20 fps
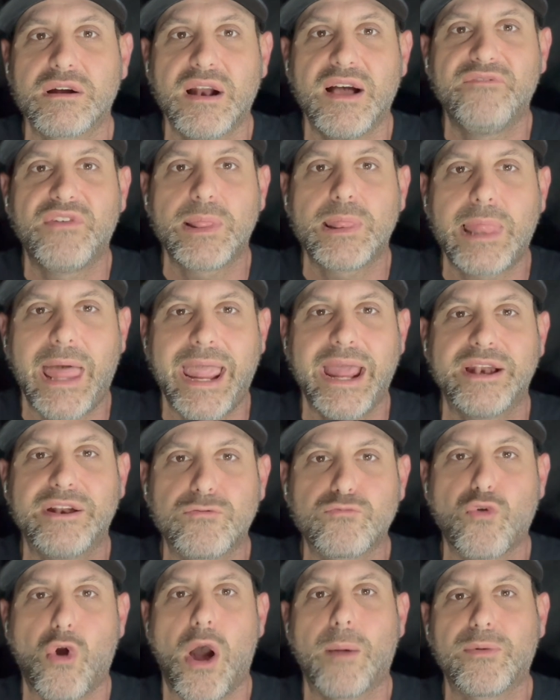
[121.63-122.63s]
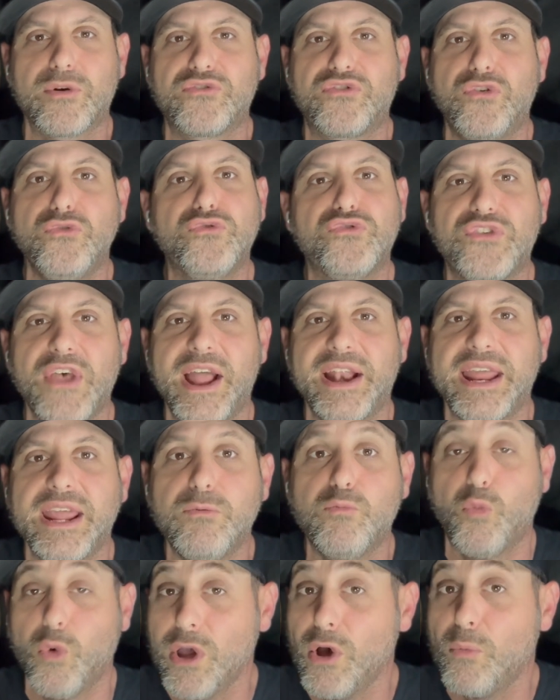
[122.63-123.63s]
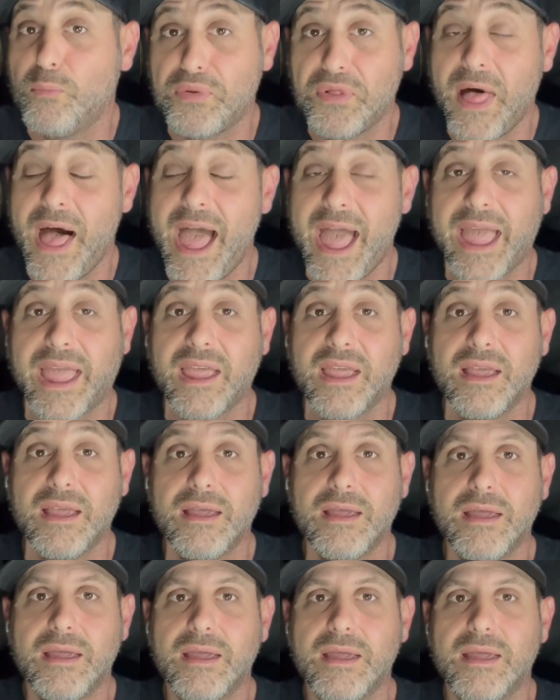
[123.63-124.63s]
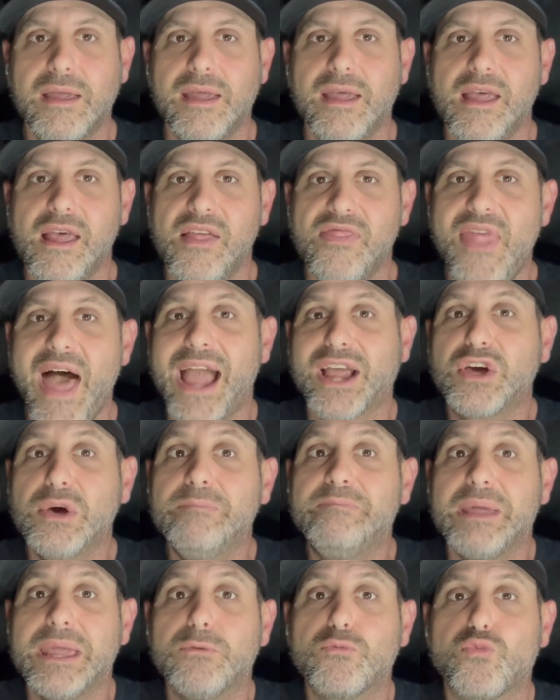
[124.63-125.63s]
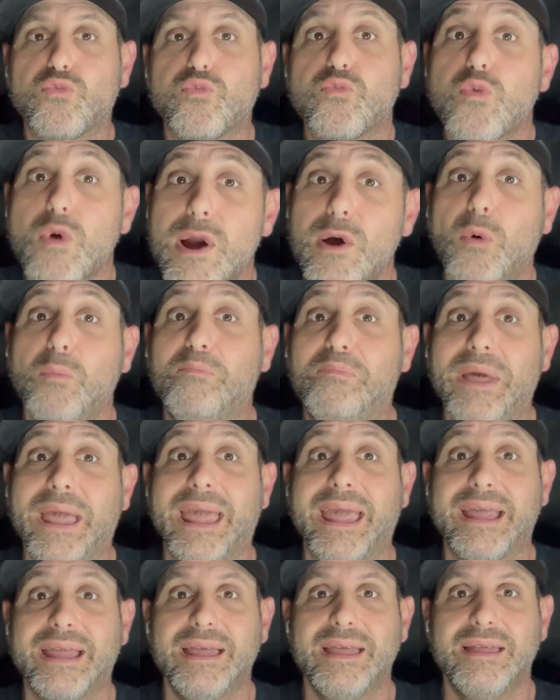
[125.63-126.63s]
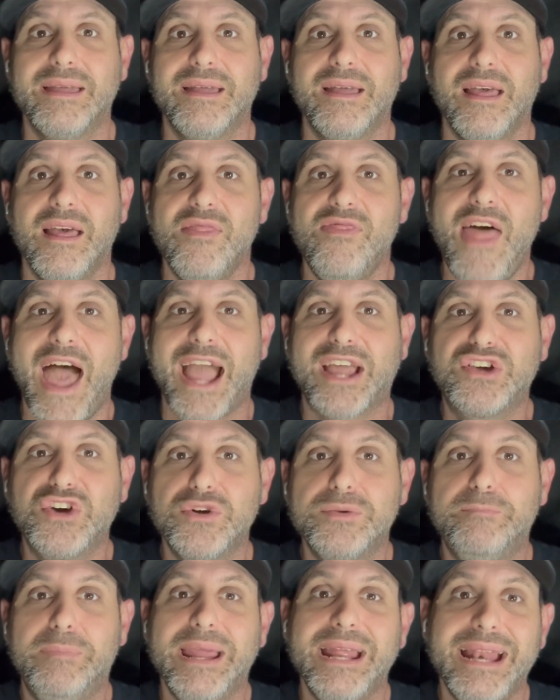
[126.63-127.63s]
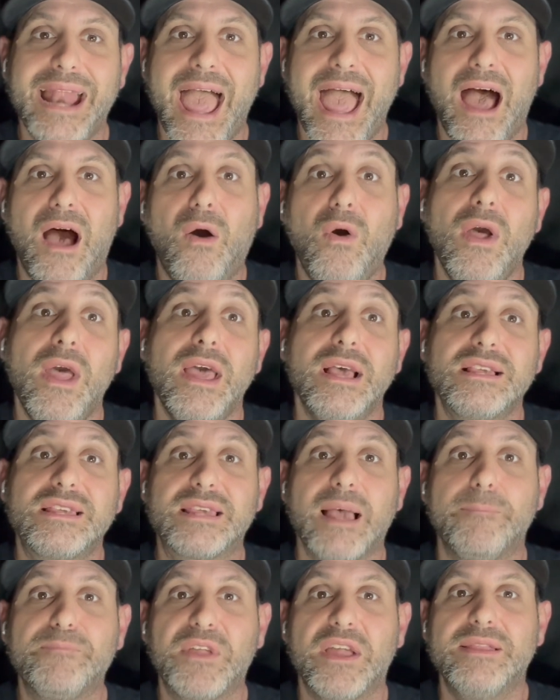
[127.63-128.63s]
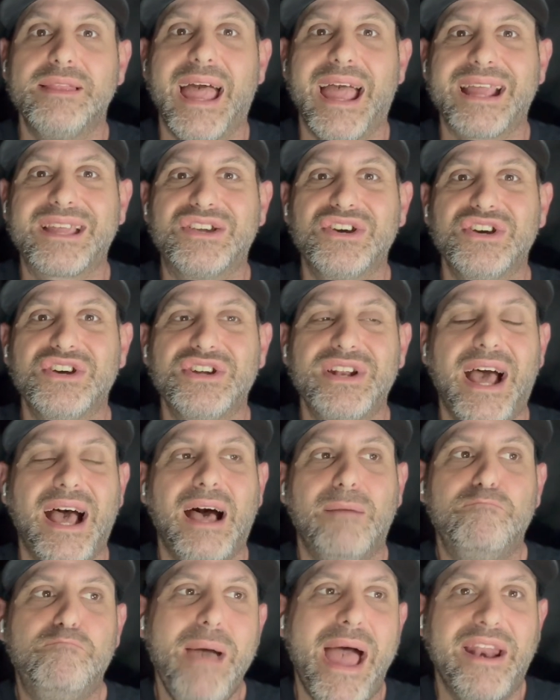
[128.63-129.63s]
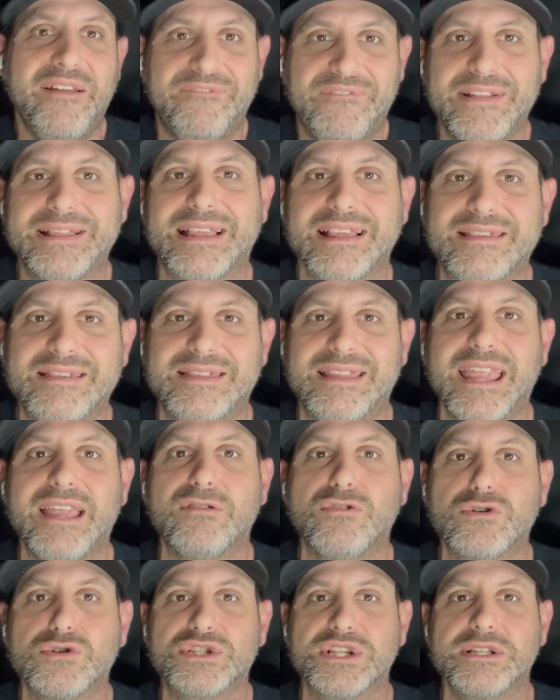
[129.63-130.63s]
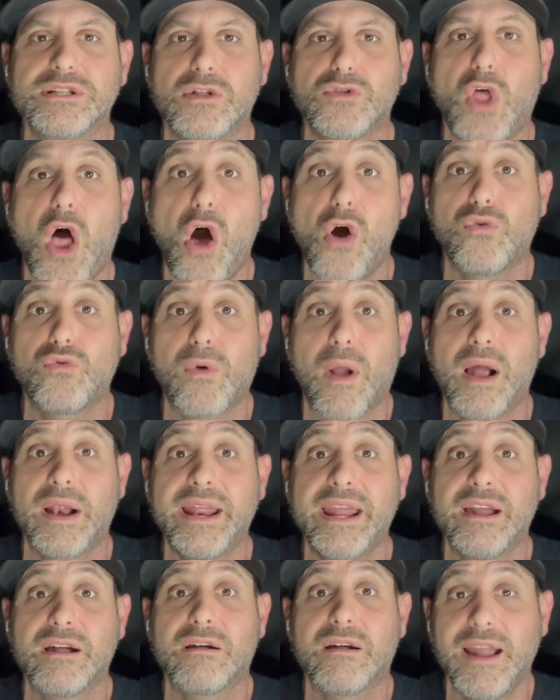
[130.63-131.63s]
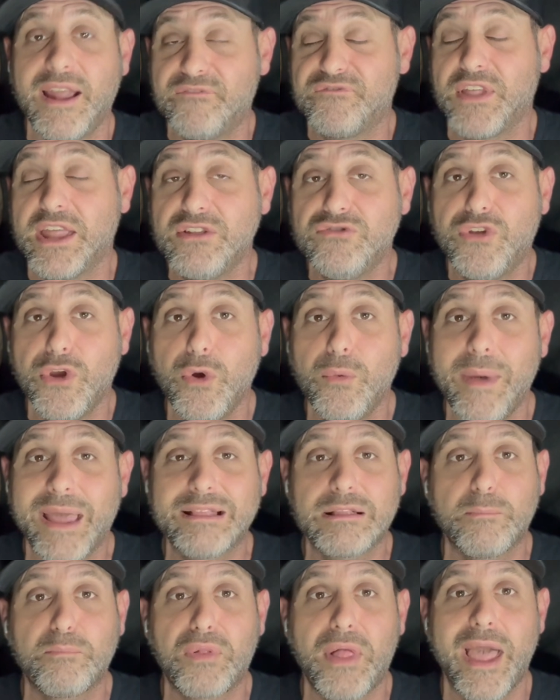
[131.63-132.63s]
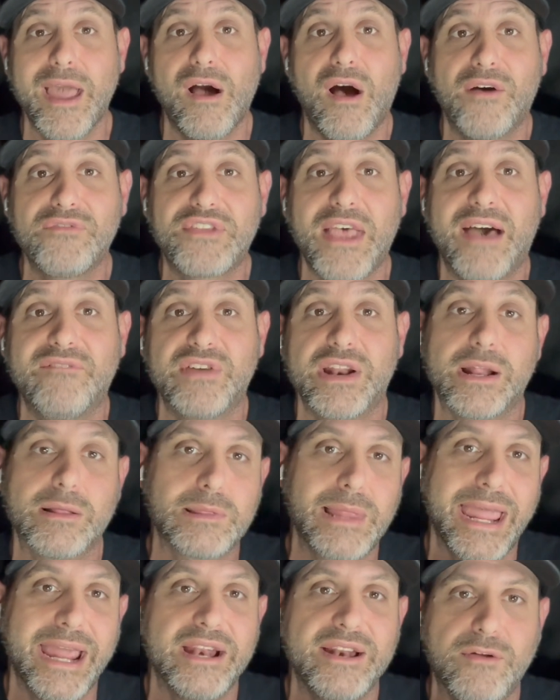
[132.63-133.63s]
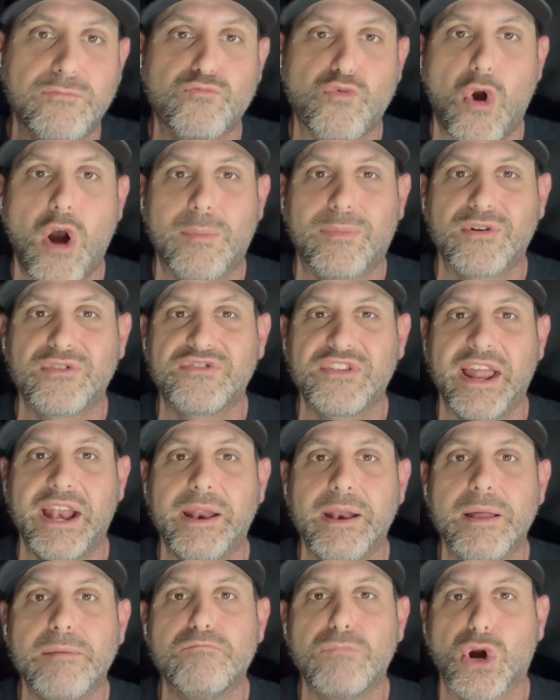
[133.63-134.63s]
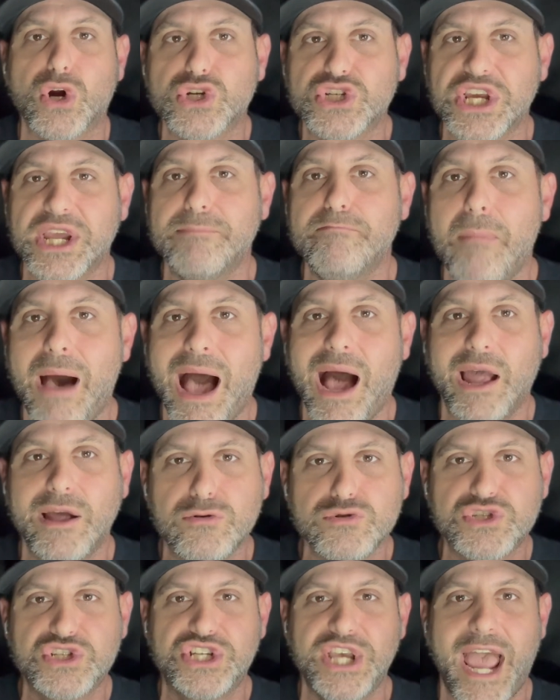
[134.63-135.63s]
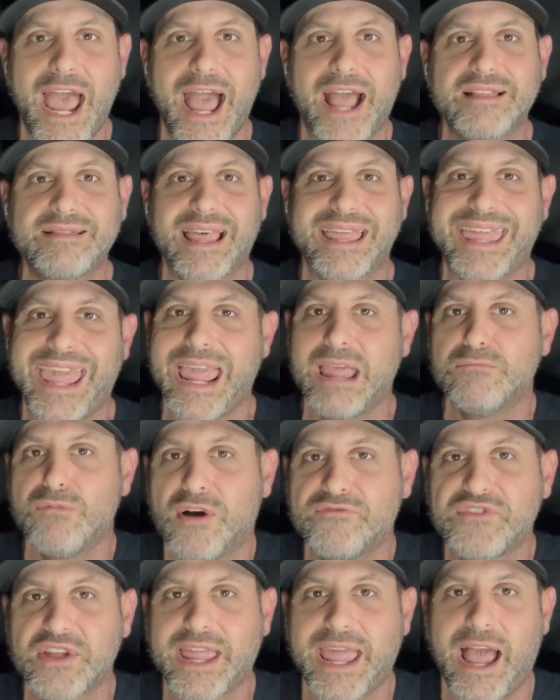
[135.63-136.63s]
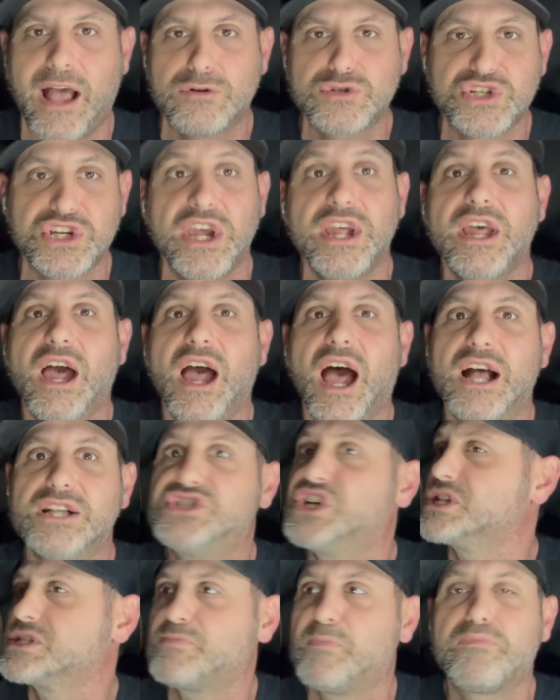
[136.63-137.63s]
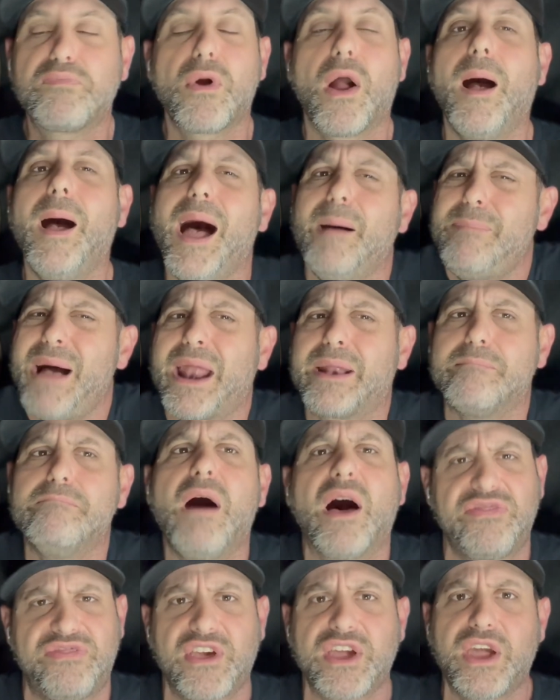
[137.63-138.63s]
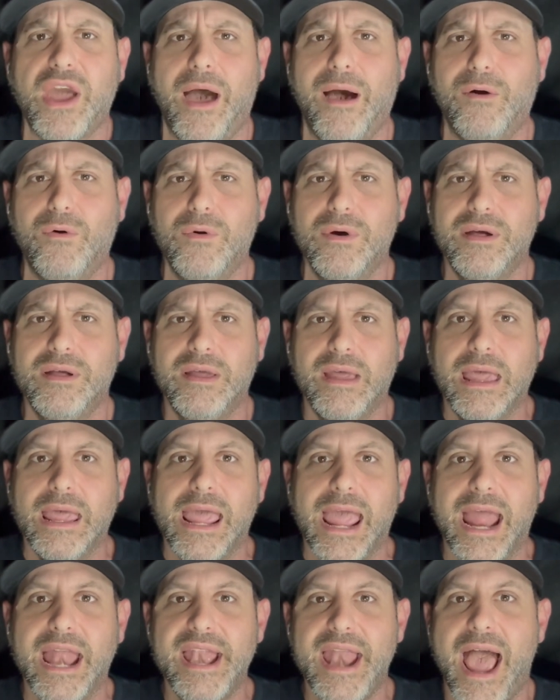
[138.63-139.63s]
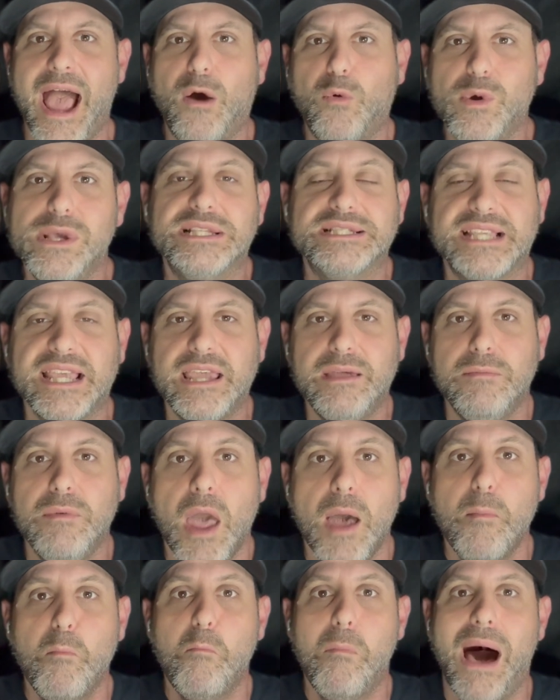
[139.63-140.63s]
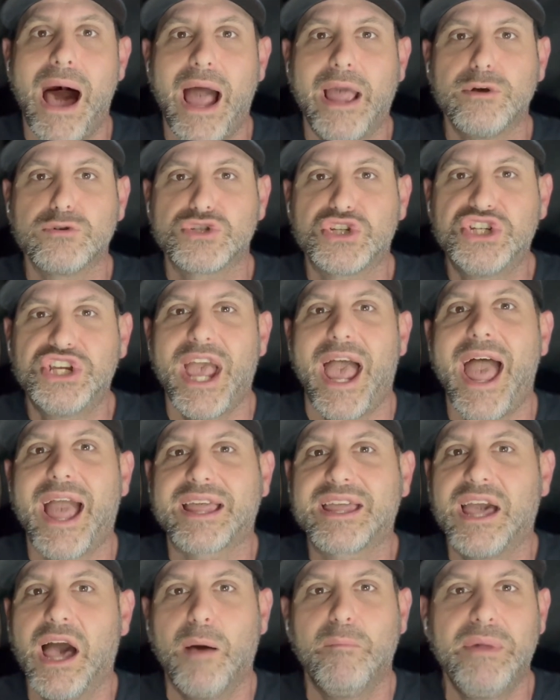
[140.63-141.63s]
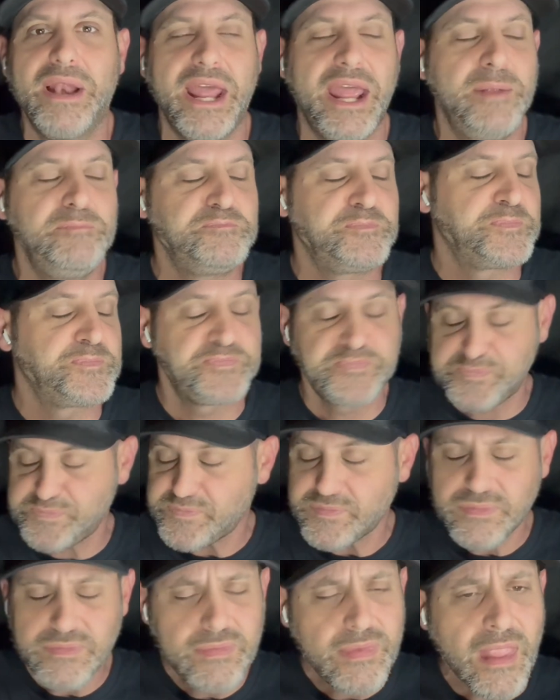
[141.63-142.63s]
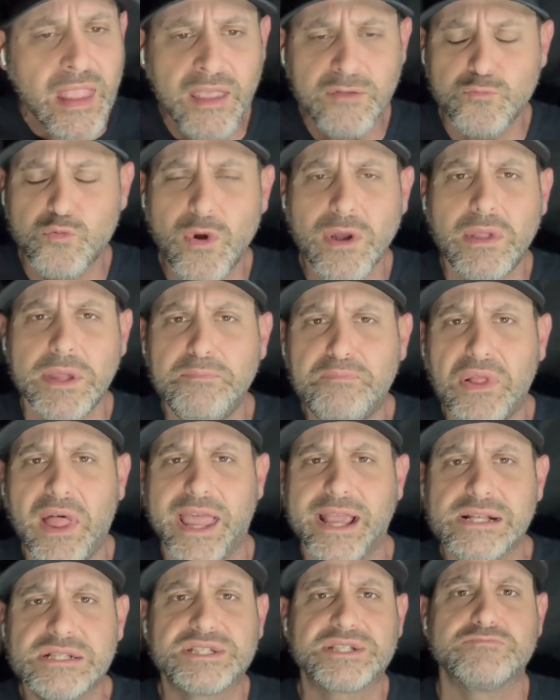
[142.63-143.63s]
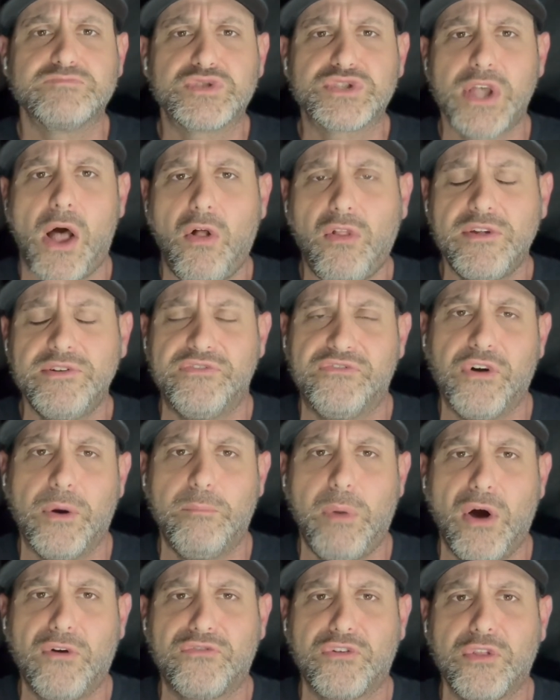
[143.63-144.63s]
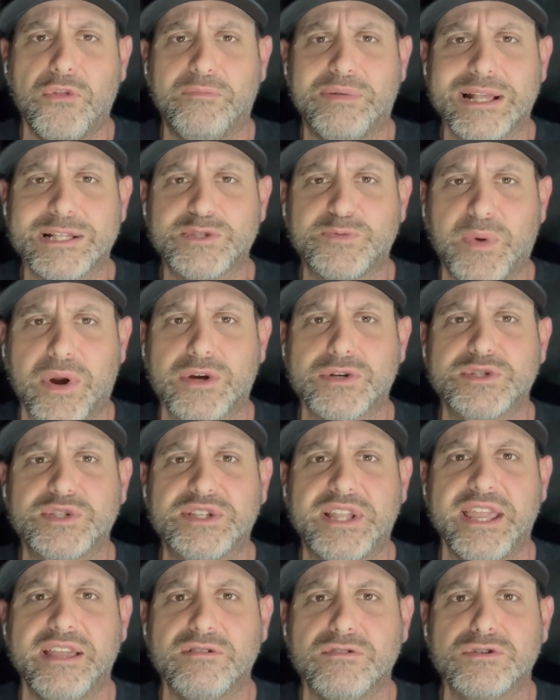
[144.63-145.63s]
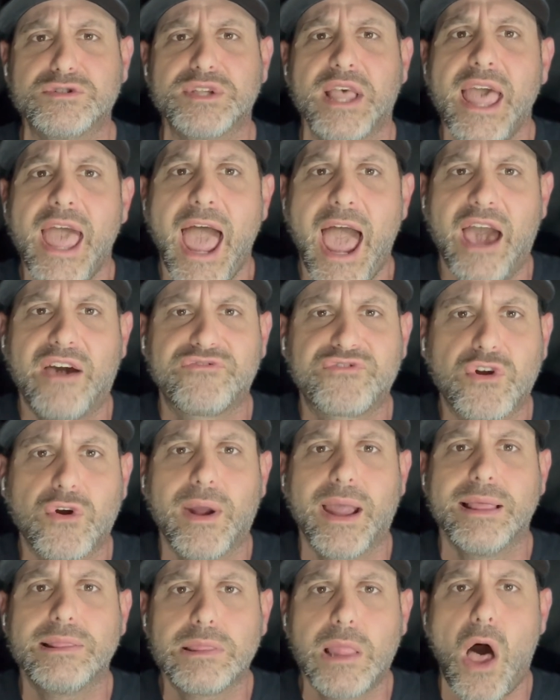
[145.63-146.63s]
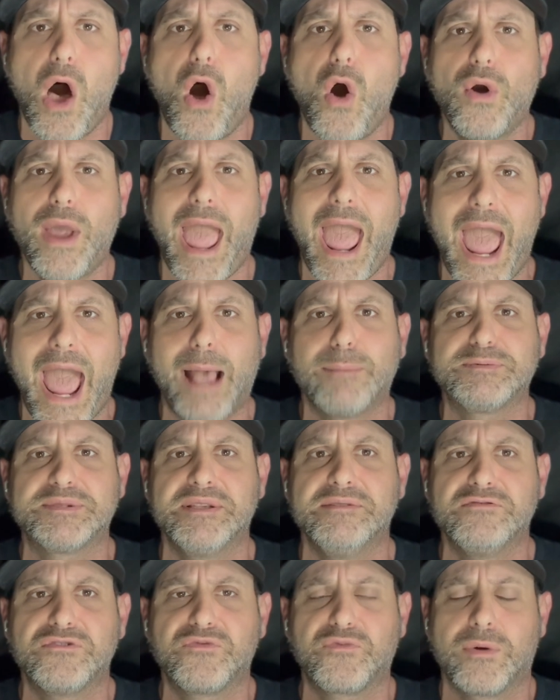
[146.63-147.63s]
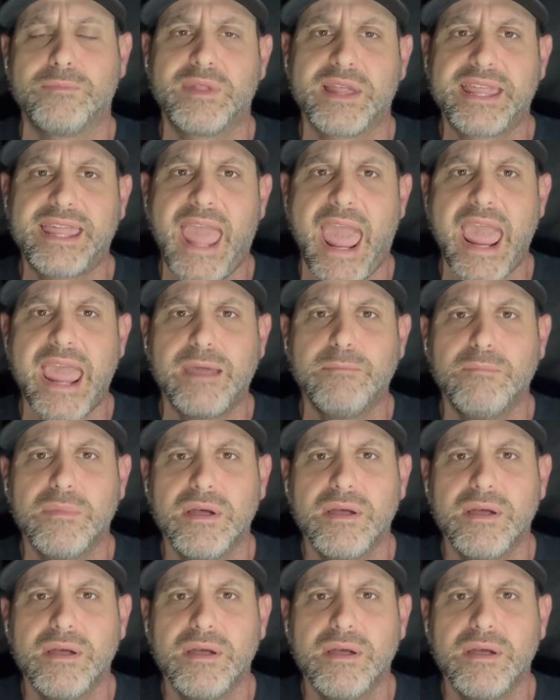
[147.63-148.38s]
of a Landon Roberts who said he will play. That could be real big. That could be now something that could benefit the Steelers in the long run here if they do make the playoffs, having a Landon Roberts and an emerging Myles Jack that came off the couch just about a month ago. And now we see Myles Jack coming in and really playing some solid football for the Pittsburgh Steelers after a long absence from the game.